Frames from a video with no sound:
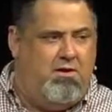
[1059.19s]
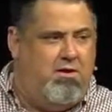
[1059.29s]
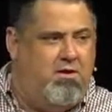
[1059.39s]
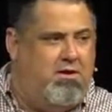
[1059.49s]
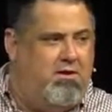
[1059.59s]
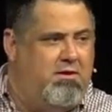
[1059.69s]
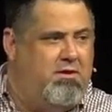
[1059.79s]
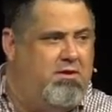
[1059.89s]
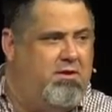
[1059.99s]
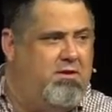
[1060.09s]

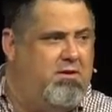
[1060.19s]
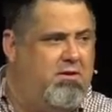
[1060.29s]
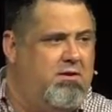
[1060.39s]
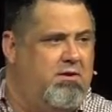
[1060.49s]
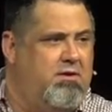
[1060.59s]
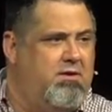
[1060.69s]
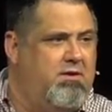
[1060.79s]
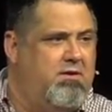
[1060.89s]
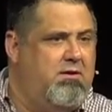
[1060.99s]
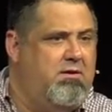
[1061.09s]
(silence)